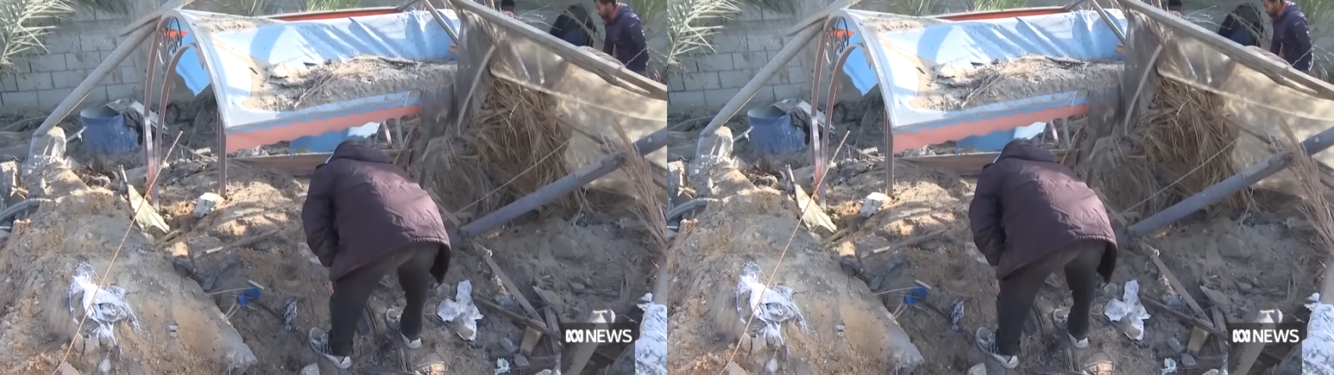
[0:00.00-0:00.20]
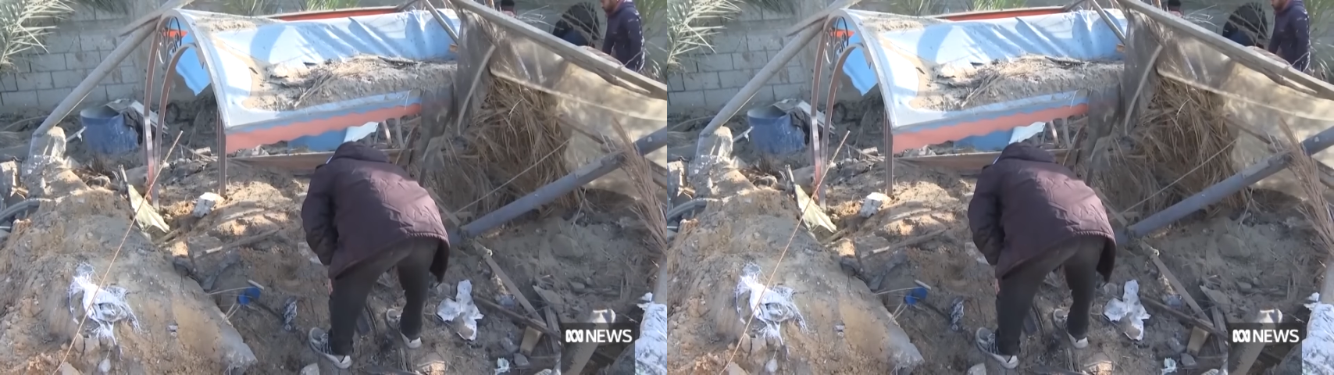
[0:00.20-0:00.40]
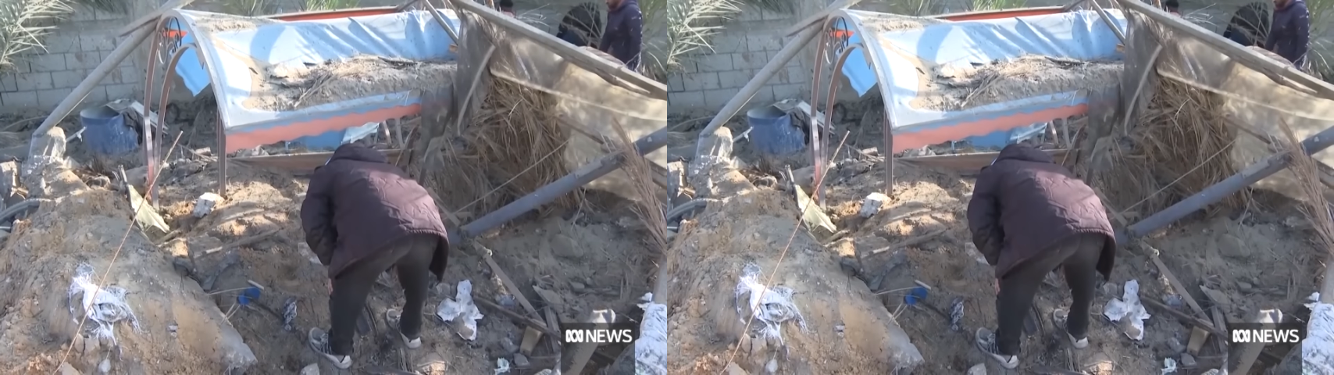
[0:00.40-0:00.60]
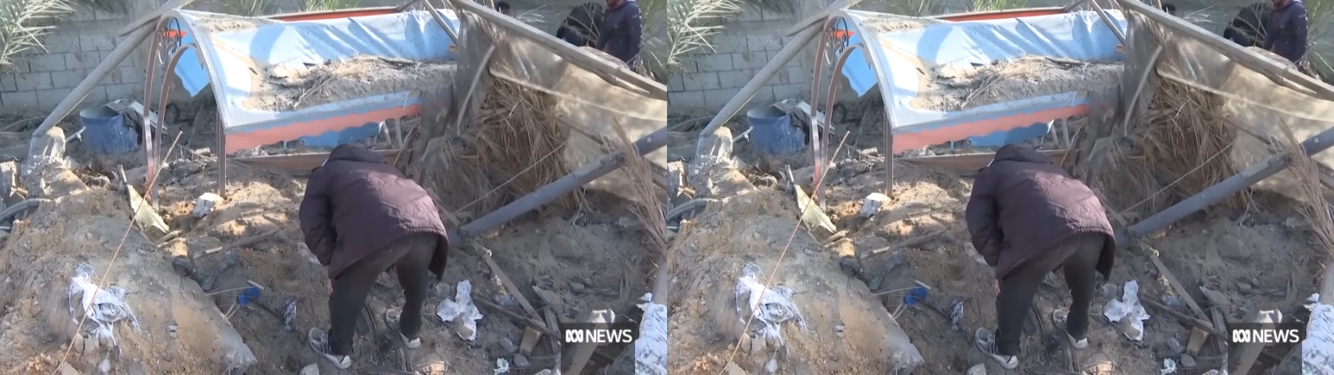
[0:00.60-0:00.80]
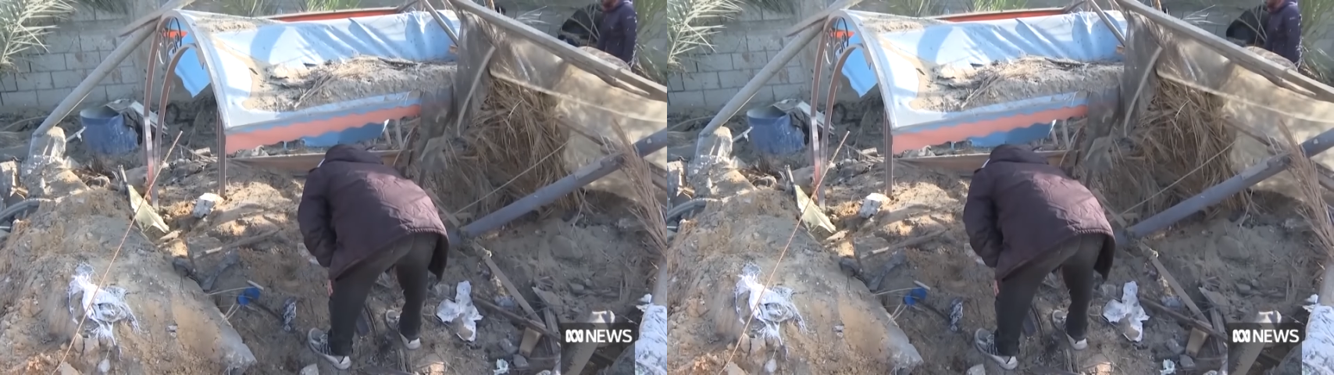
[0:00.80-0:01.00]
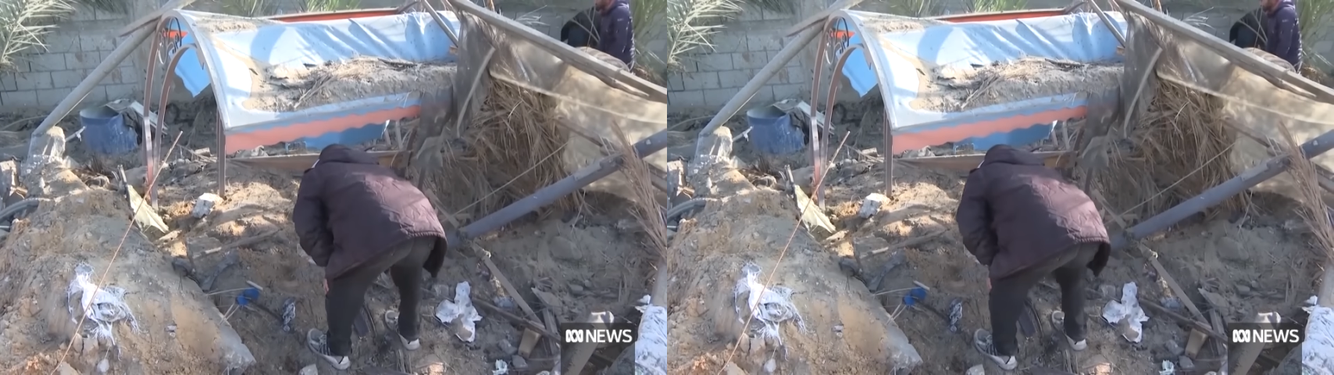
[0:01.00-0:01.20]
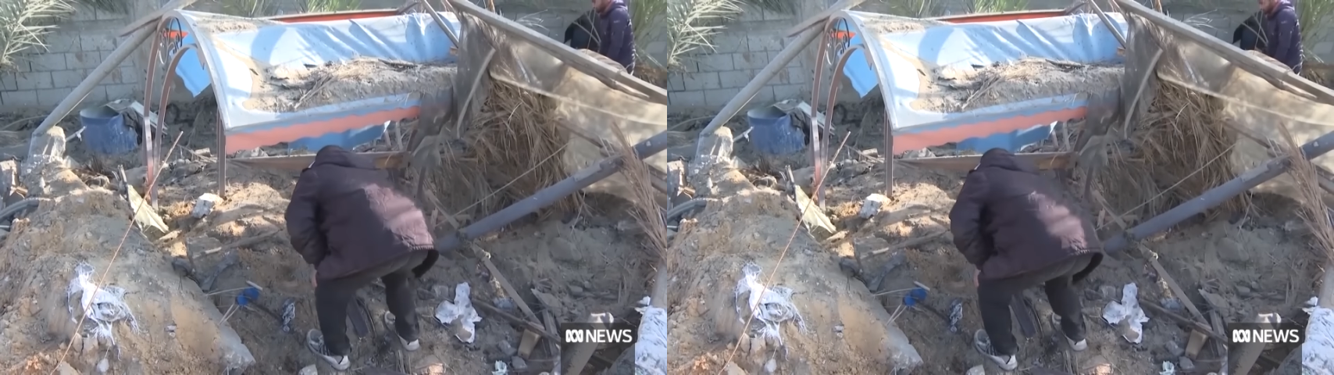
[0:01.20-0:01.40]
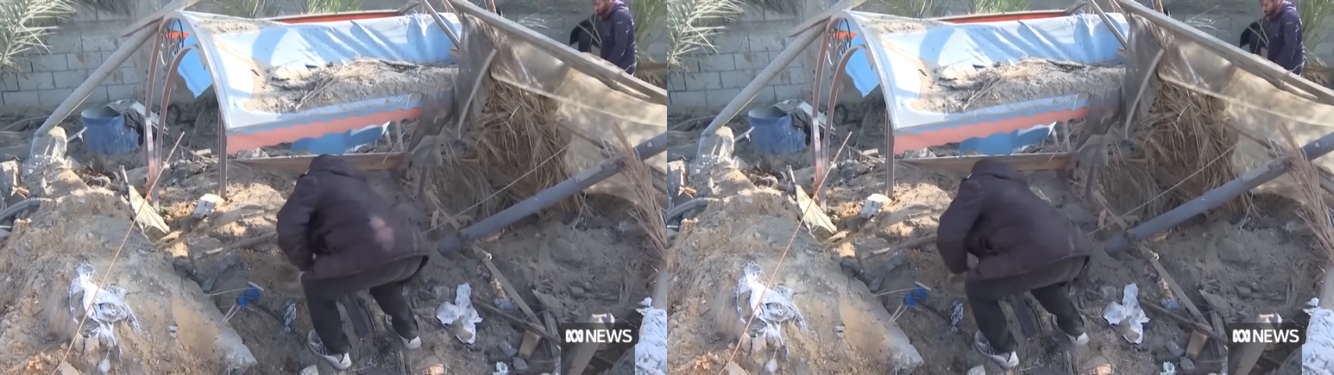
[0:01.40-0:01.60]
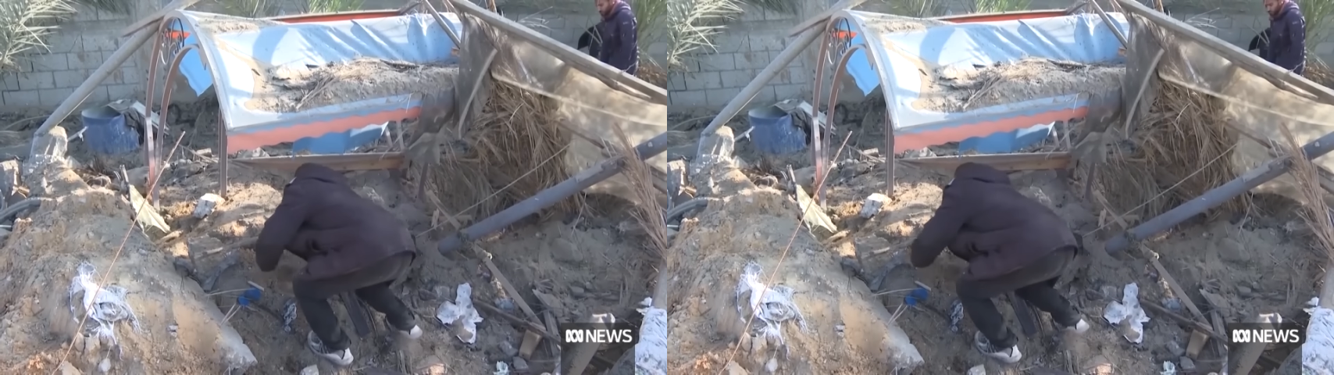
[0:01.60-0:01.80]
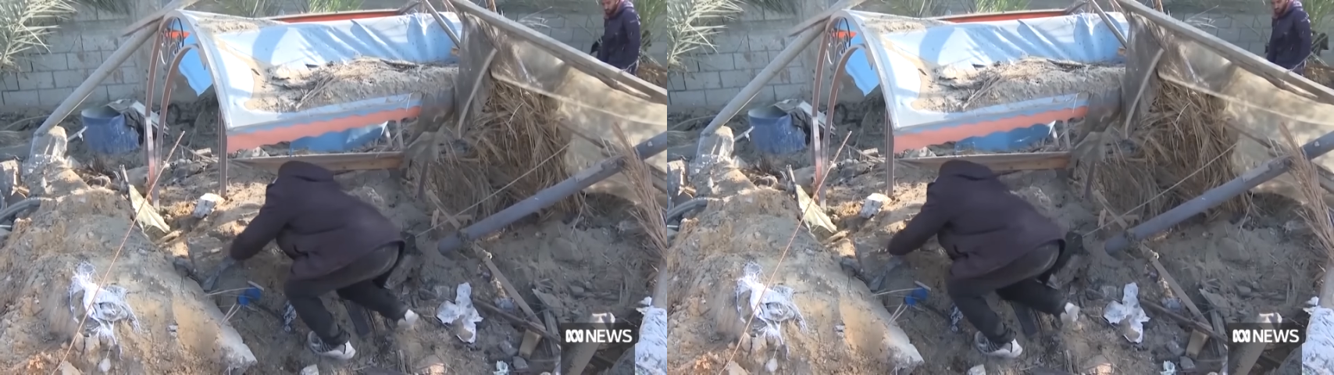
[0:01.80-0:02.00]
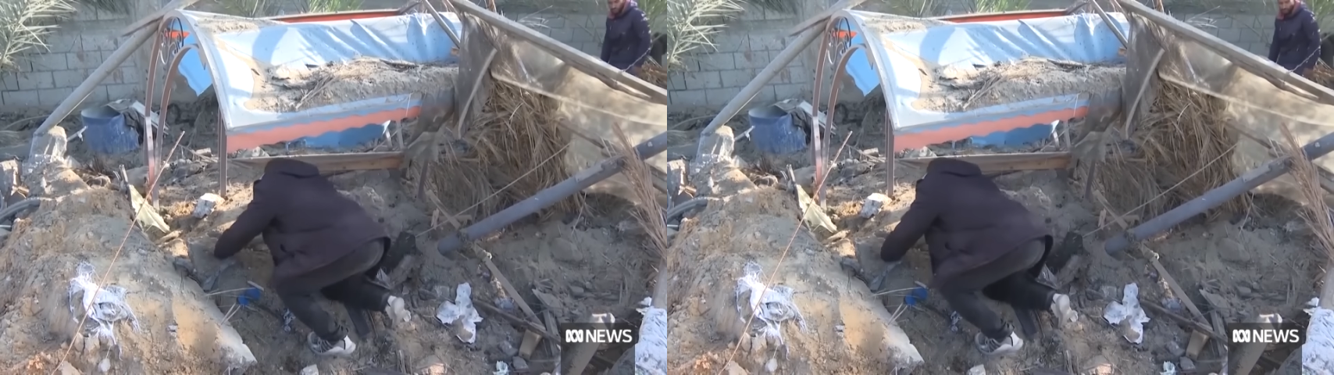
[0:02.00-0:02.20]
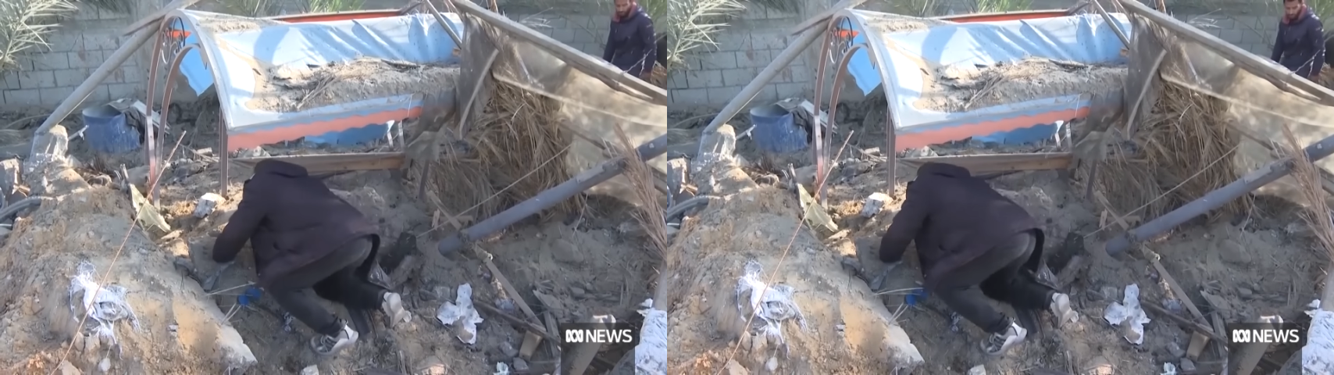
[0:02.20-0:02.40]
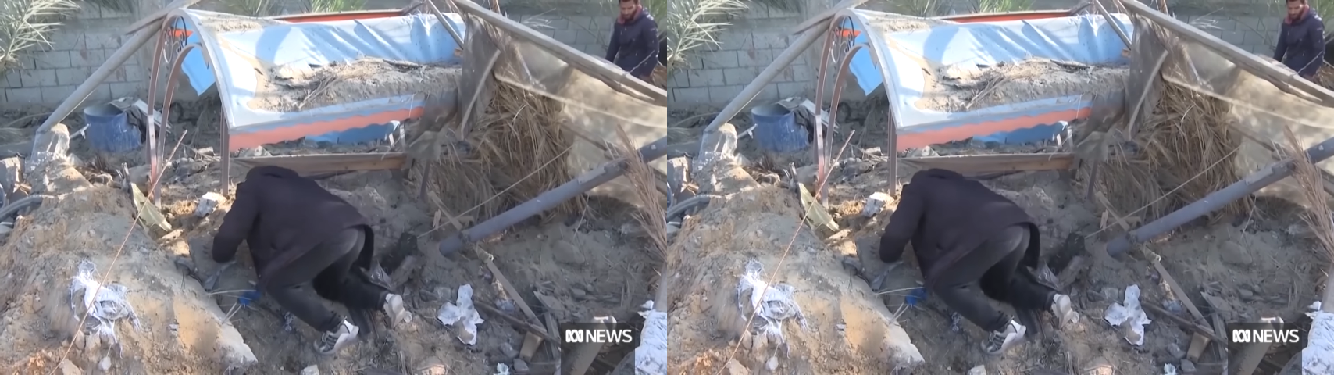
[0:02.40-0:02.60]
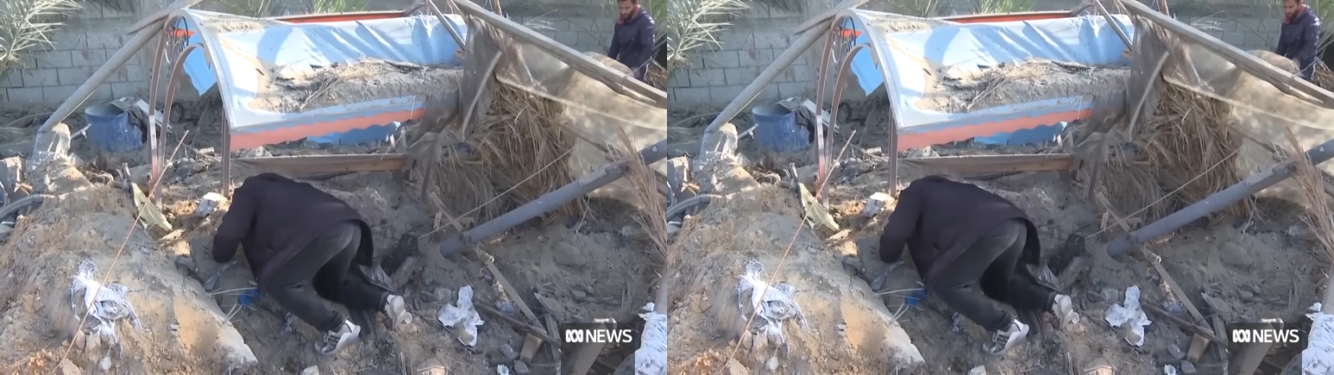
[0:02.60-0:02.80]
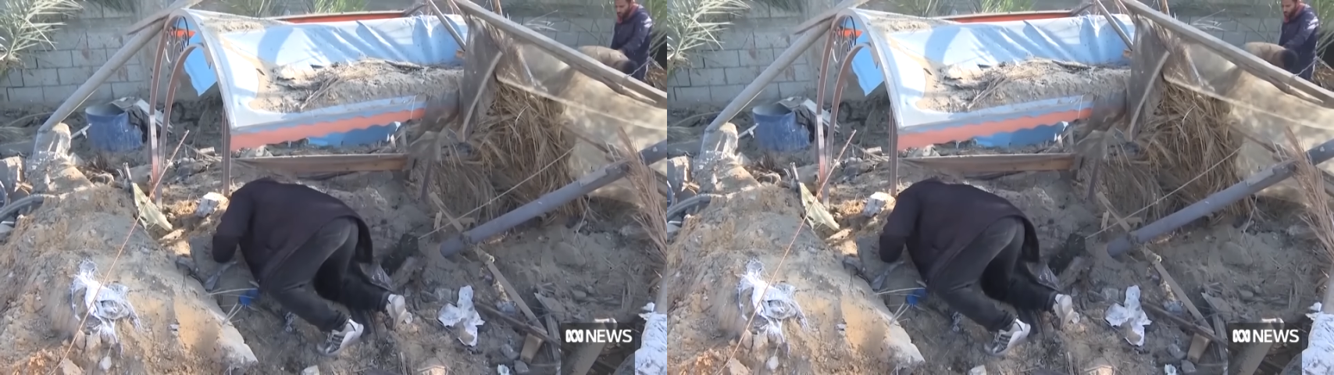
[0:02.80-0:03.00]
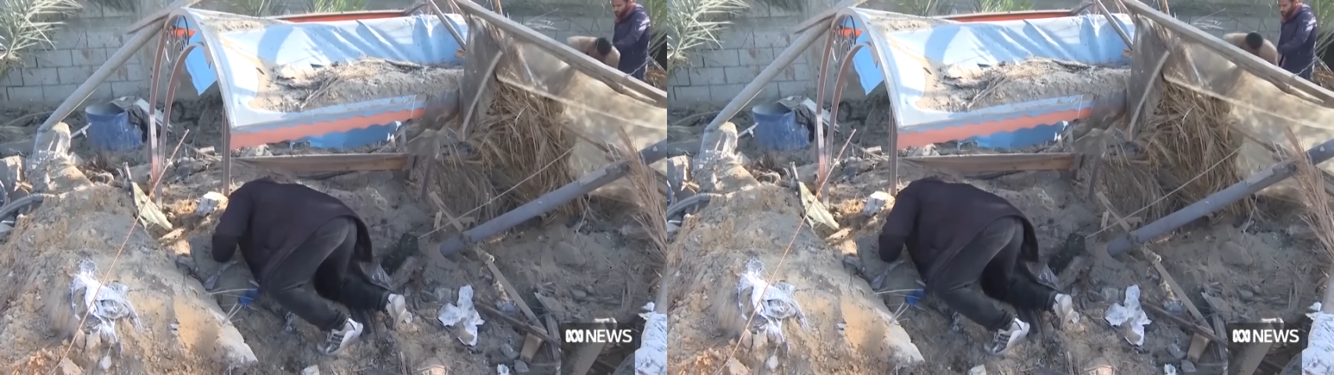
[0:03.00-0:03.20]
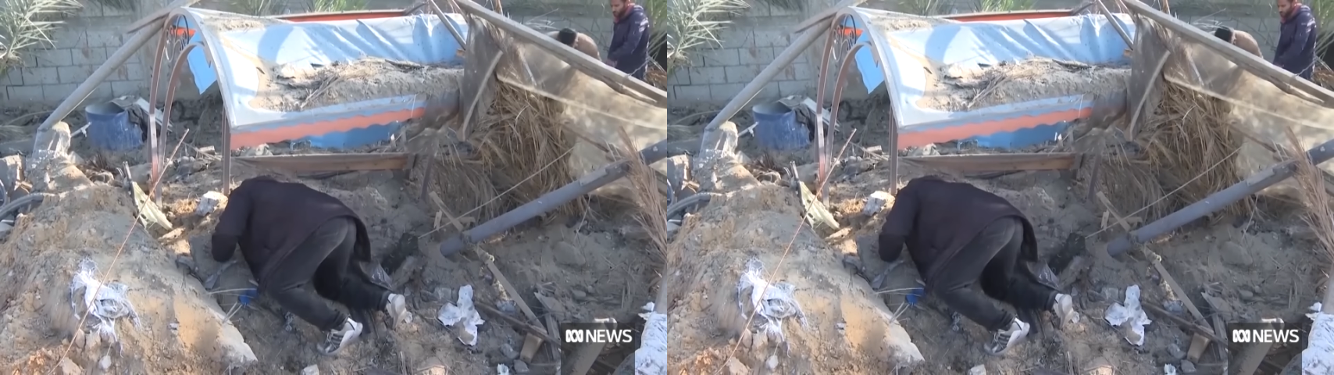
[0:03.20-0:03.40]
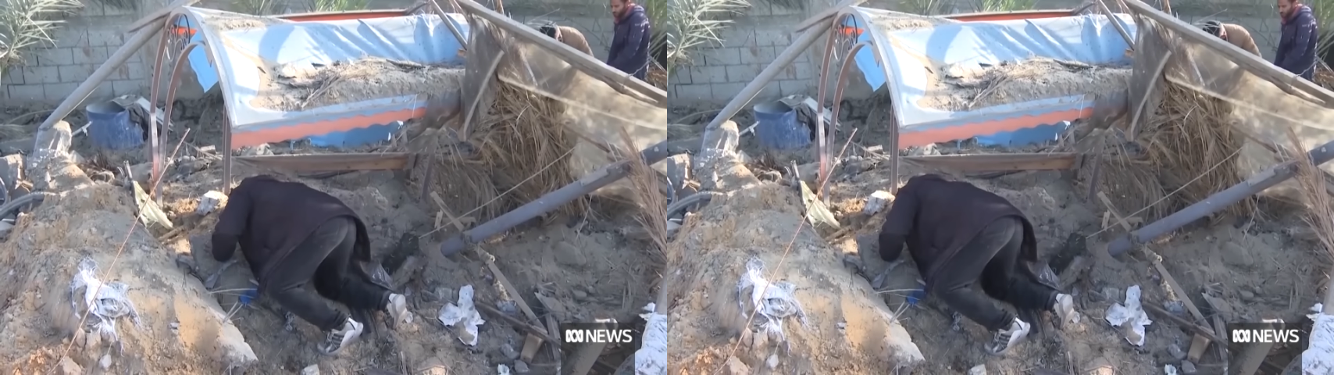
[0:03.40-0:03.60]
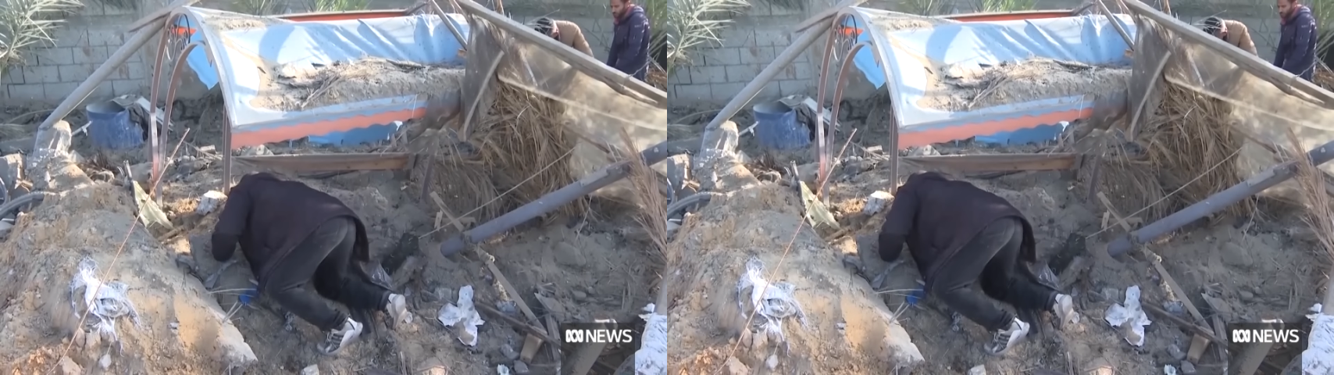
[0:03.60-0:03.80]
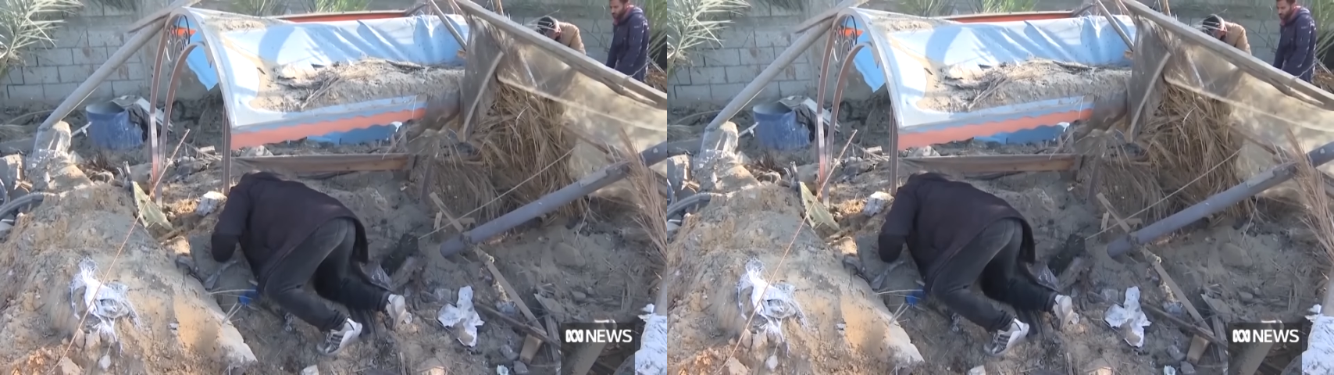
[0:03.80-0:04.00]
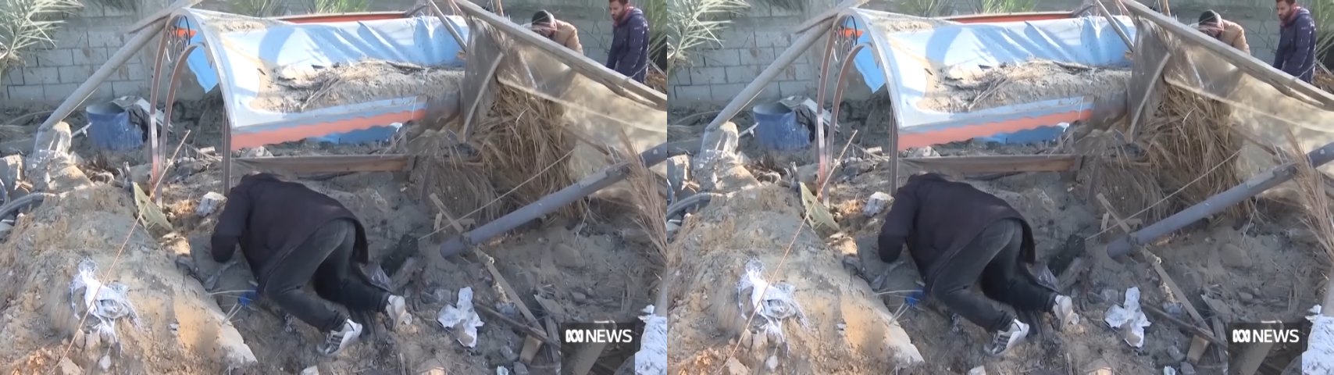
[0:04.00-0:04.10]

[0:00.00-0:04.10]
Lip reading: Nobody's mouth can be seen.